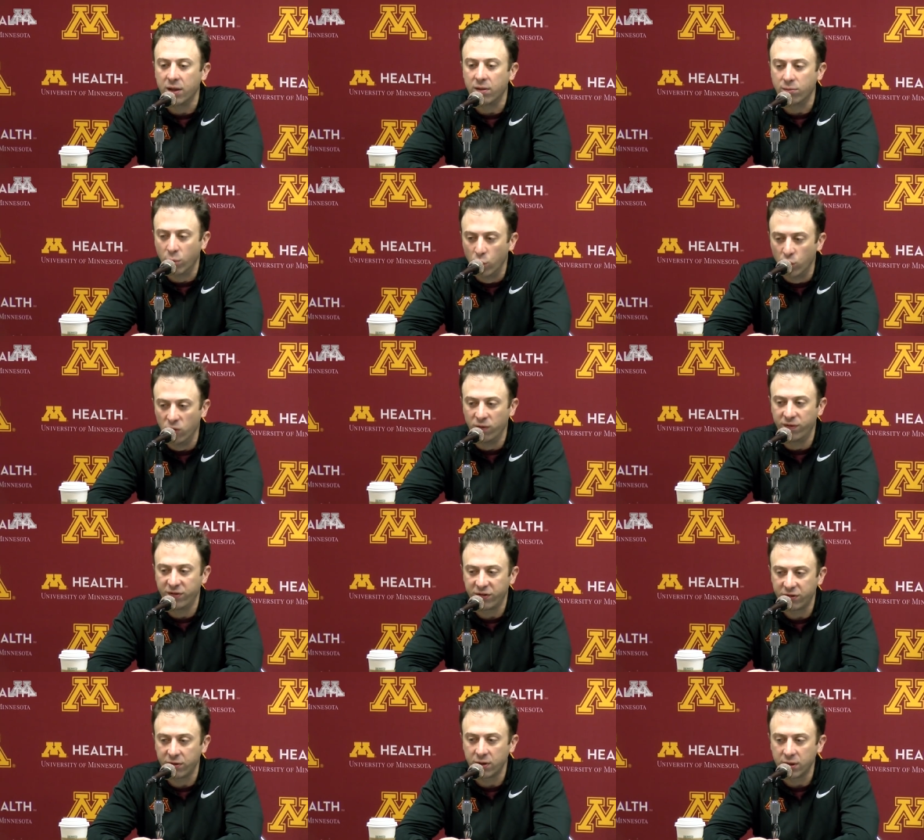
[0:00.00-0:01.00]

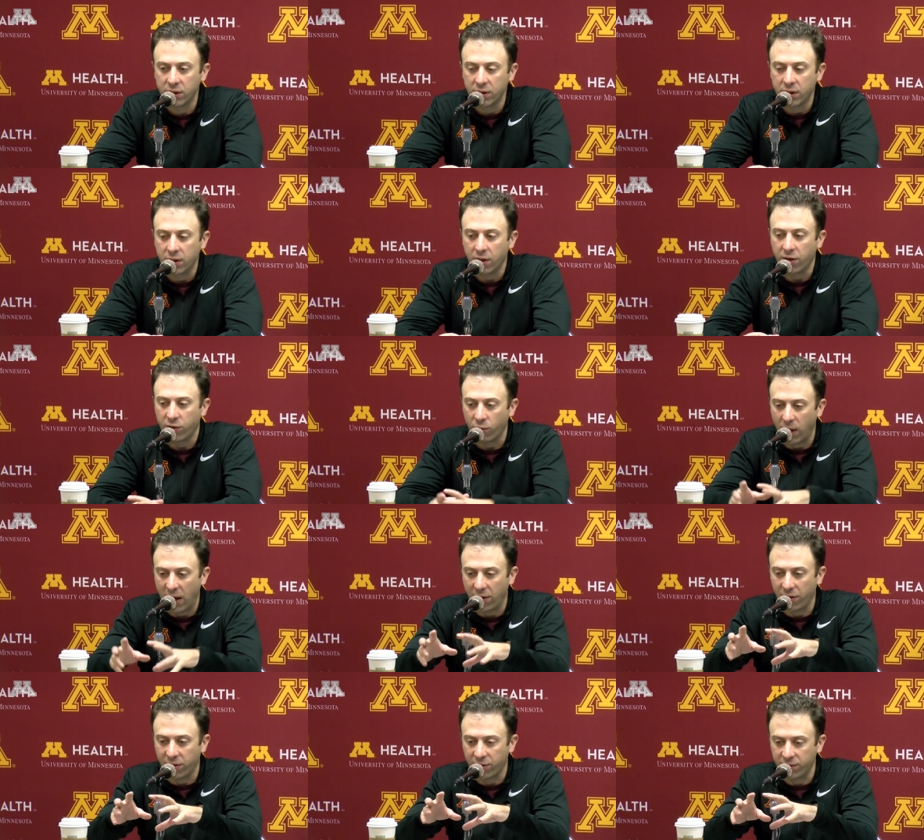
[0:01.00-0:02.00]
moves
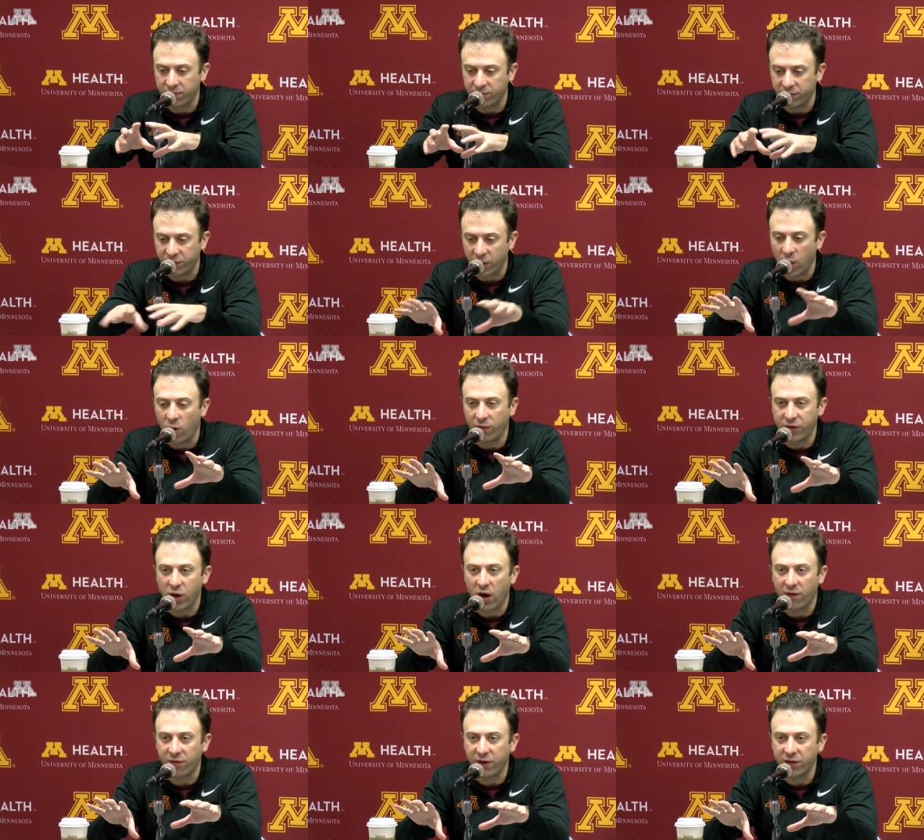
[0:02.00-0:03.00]
throughout the flow of the
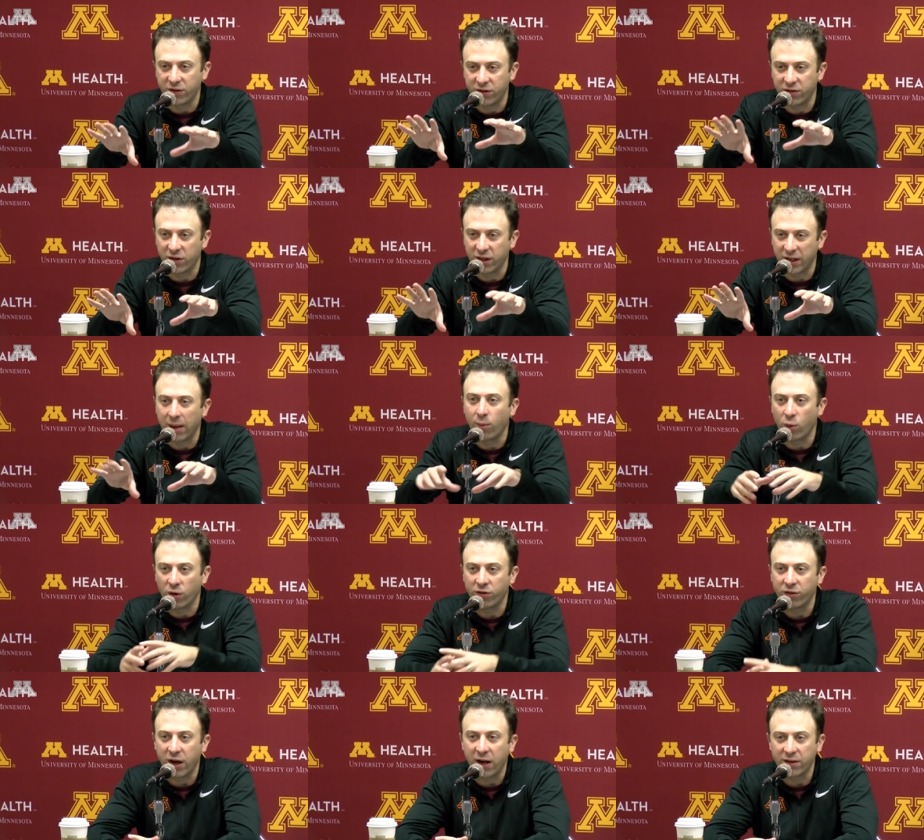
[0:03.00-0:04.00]
offense, he's going to get more
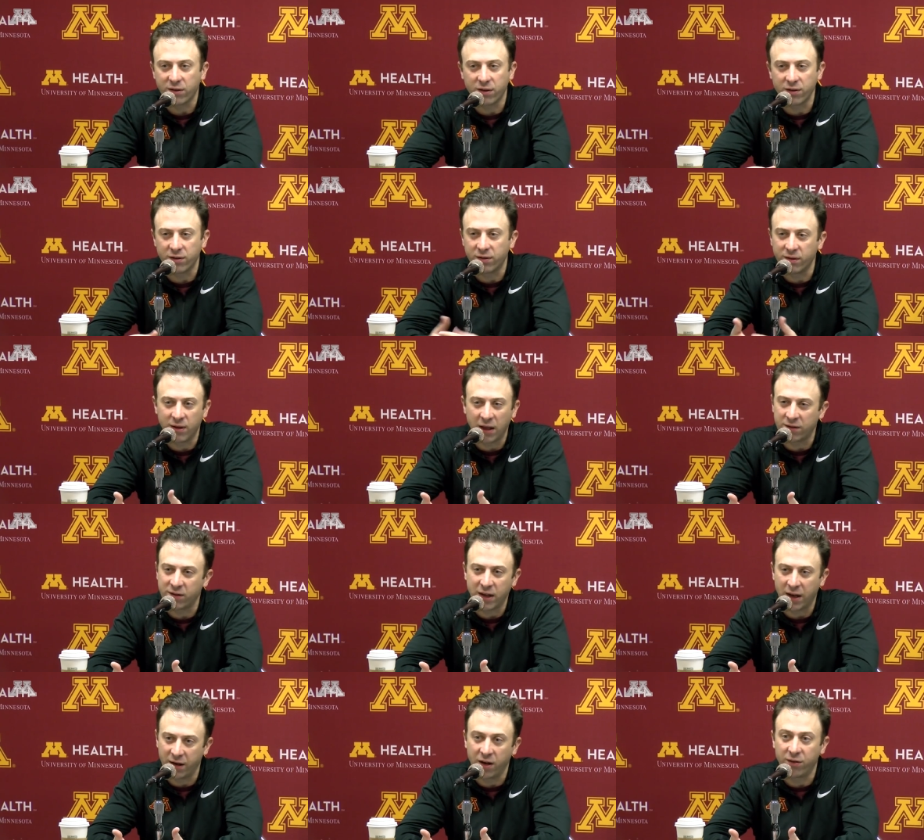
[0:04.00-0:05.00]
shots because that's
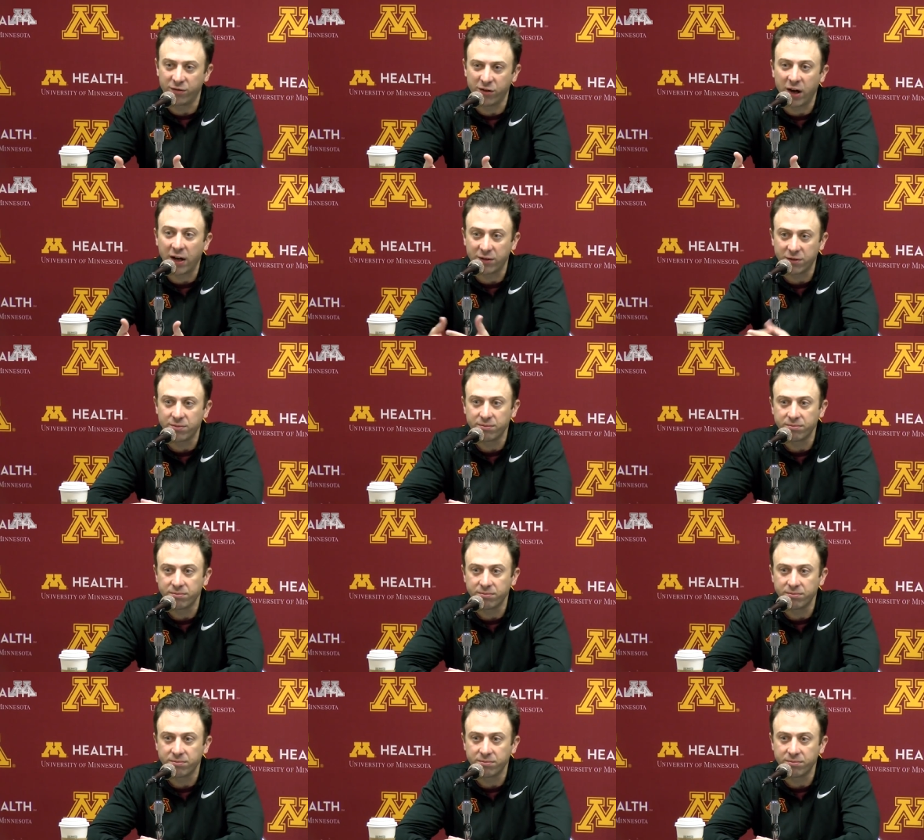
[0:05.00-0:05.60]
not enough shots.